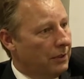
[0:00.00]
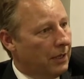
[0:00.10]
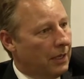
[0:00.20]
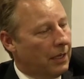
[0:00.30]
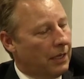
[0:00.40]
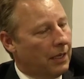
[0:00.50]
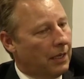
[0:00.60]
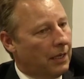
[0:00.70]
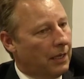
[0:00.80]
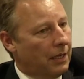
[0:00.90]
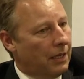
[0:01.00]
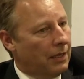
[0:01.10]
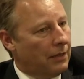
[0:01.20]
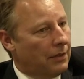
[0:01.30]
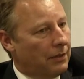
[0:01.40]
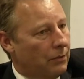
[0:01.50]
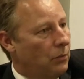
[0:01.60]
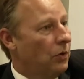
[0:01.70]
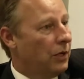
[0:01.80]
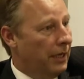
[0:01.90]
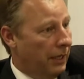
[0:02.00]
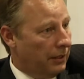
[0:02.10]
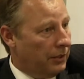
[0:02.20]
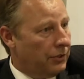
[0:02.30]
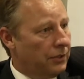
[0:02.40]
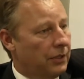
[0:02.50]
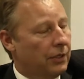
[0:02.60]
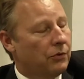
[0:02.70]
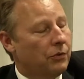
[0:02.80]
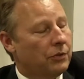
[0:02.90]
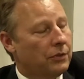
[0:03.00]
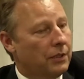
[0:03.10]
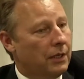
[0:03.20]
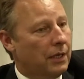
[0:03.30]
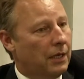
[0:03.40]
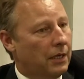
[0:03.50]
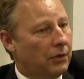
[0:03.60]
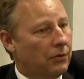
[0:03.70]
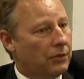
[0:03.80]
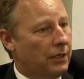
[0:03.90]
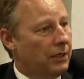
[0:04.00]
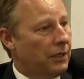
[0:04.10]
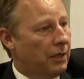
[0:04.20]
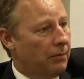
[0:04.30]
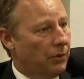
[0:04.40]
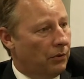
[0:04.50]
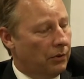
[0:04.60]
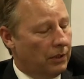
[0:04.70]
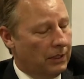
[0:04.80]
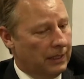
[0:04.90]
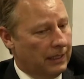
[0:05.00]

the work in English across India and beyond.